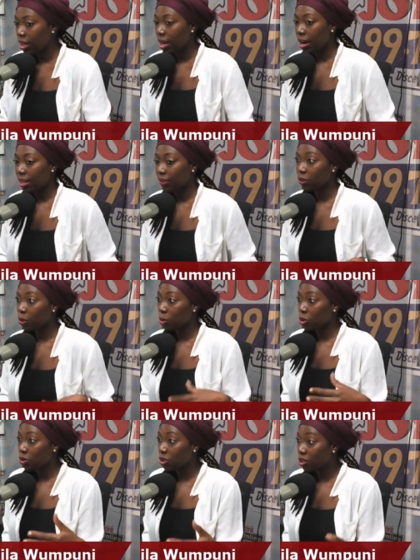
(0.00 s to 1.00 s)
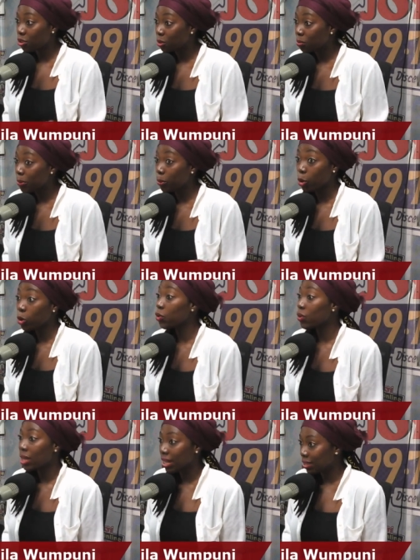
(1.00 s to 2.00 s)
are given the opportunity to be more
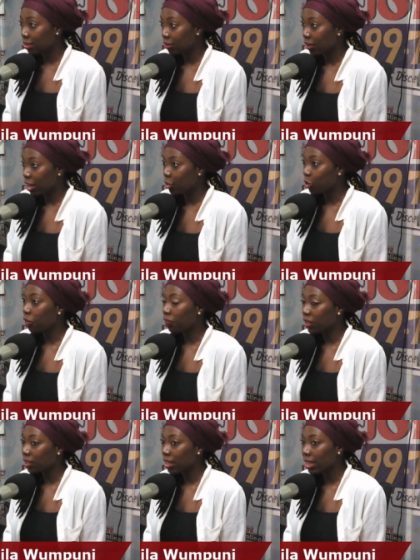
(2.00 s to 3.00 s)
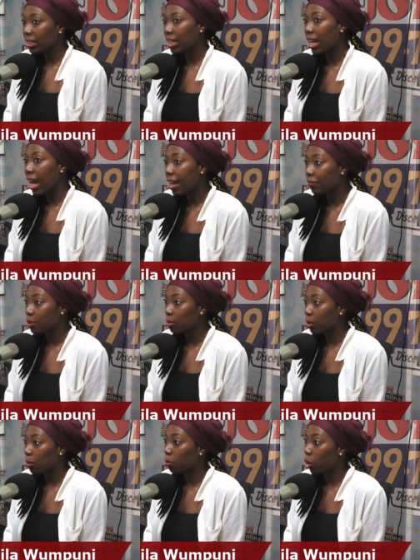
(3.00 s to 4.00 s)
creative and not feel like they have to
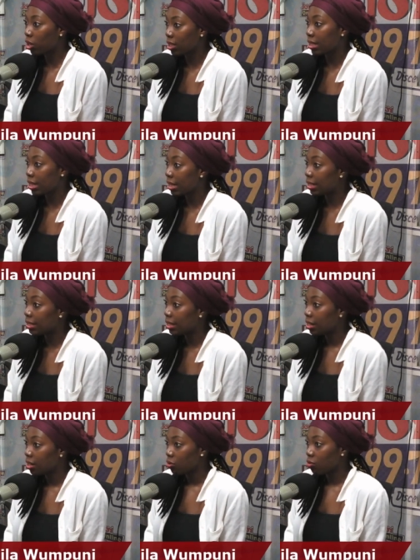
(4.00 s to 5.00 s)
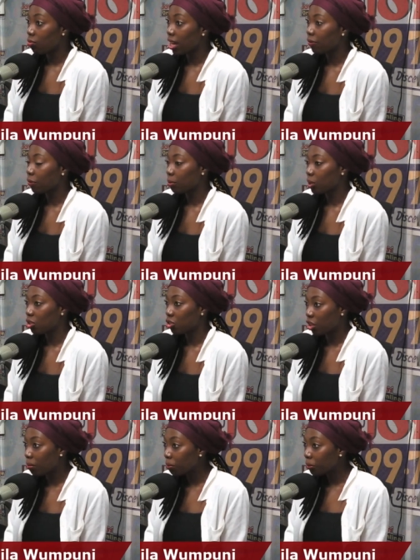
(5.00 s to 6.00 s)
be boxed in right from the
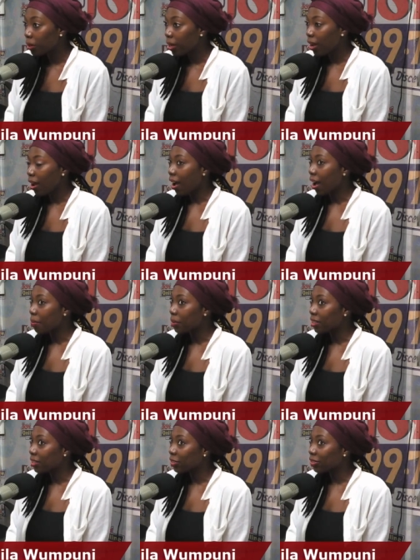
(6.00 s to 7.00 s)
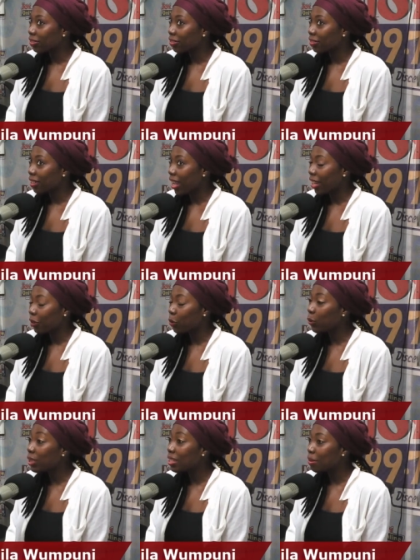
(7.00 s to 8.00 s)
jump, I mean, I can
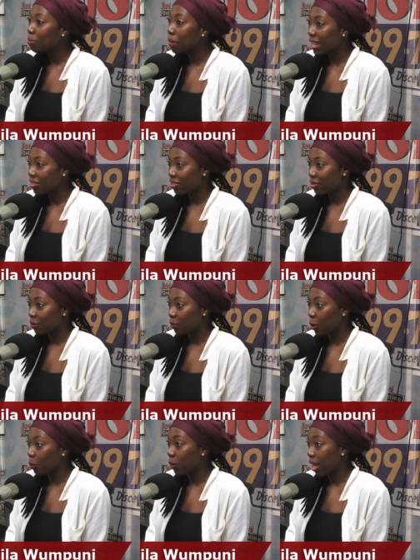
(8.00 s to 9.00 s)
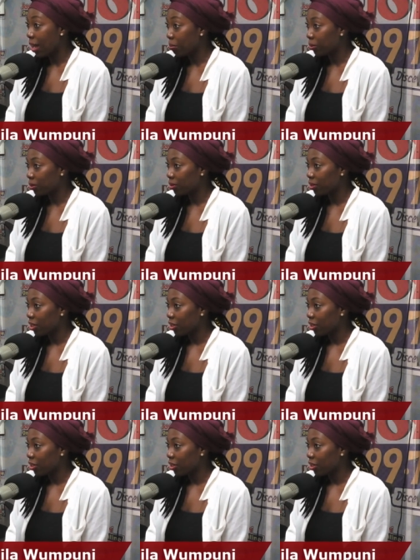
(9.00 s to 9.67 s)
only imagine what will happen.